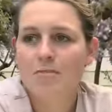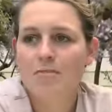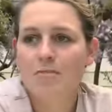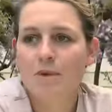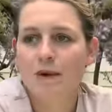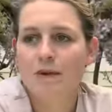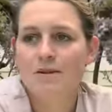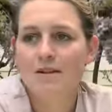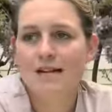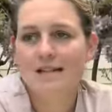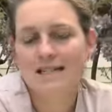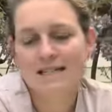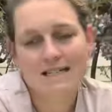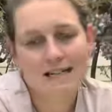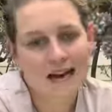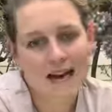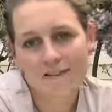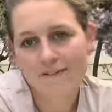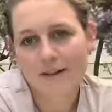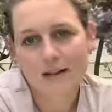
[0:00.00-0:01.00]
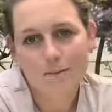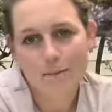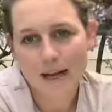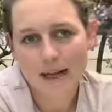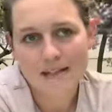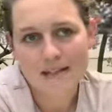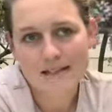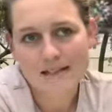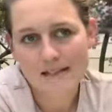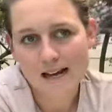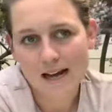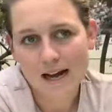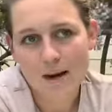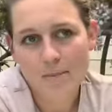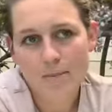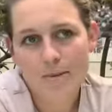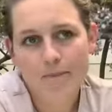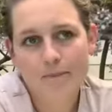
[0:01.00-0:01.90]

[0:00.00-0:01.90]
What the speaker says: because I didn't have any pens set up